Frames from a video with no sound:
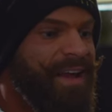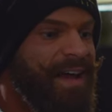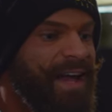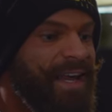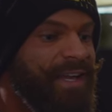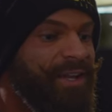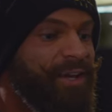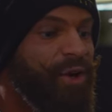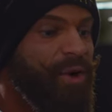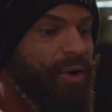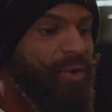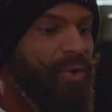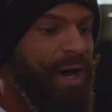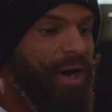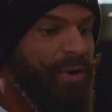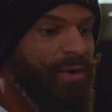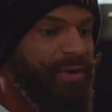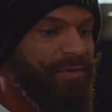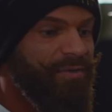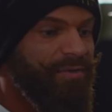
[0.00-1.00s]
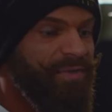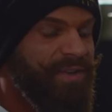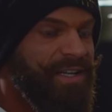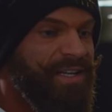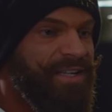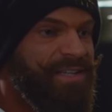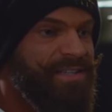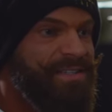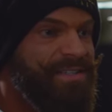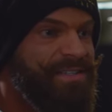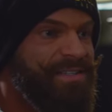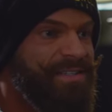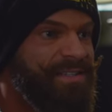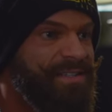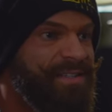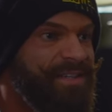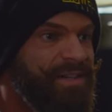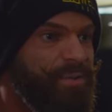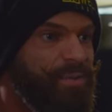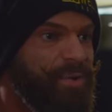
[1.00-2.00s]
I know how it feels
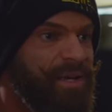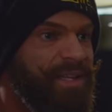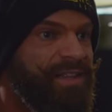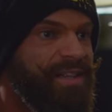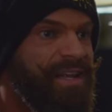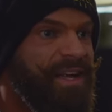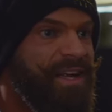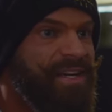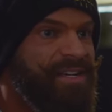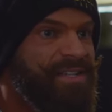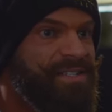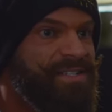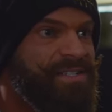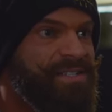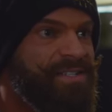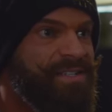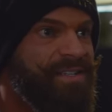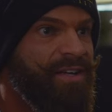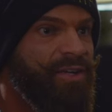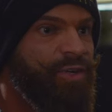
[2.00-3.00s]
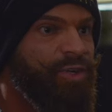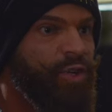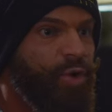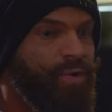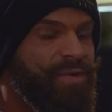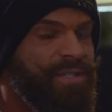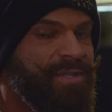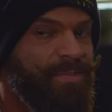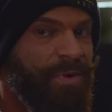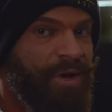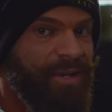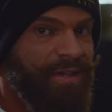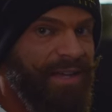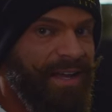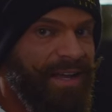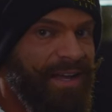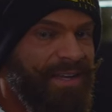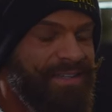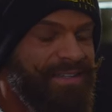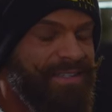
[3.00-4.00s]
when there's no
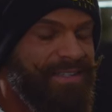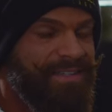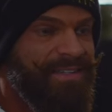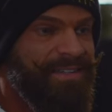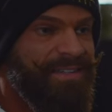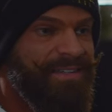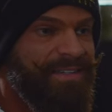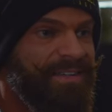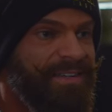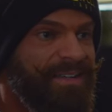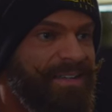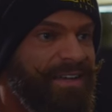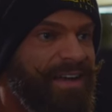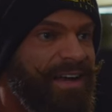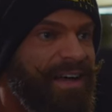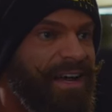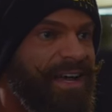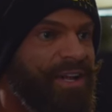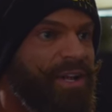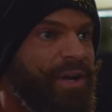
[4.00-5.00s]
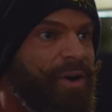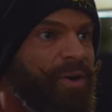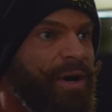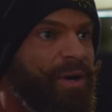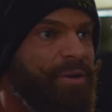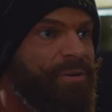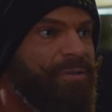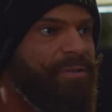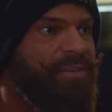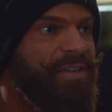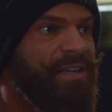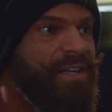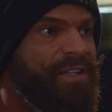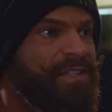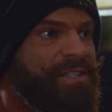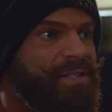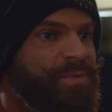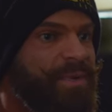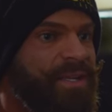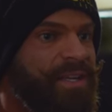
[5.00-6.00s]
spotlight. I know how it
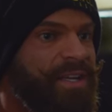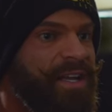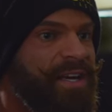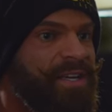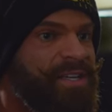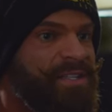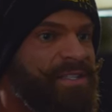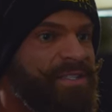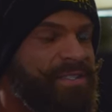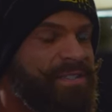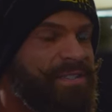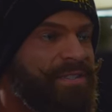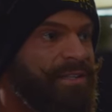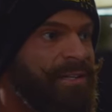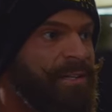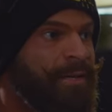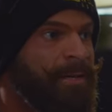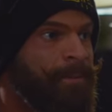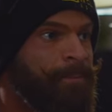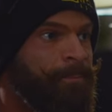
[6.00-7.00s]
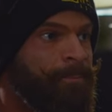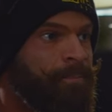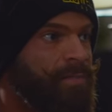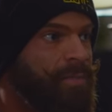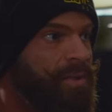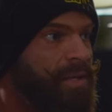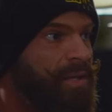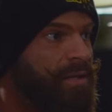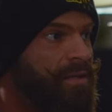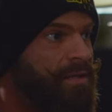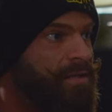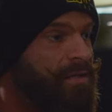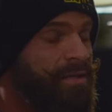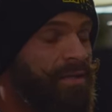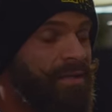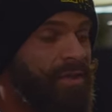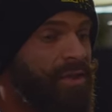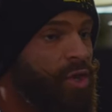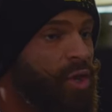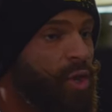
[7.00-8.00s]
feels when there's
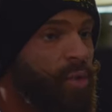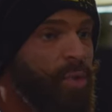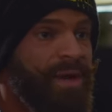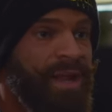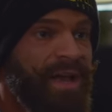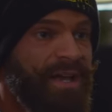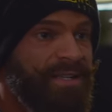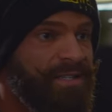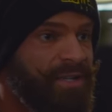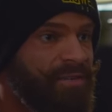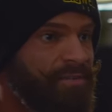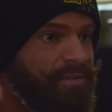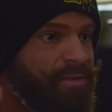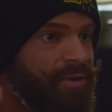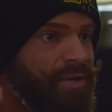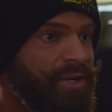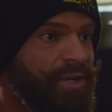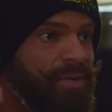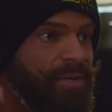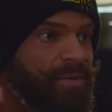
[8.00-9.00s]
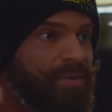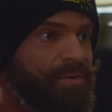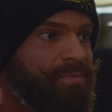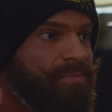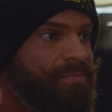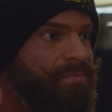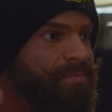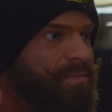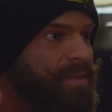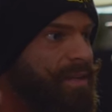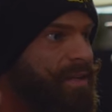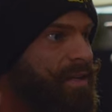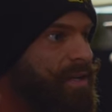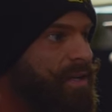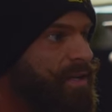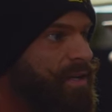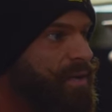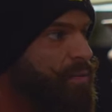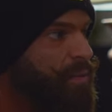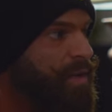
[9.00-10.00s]
no one asking for you,
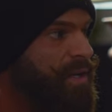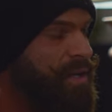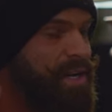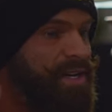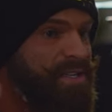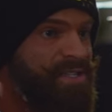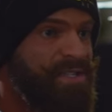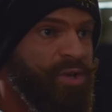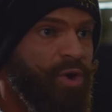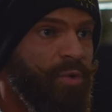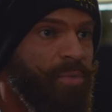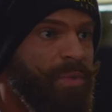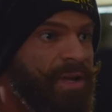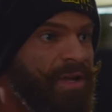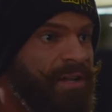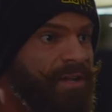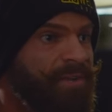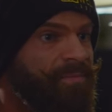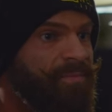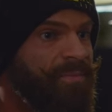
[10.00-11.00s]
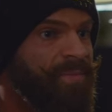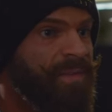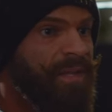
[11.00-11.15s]
when there's no money.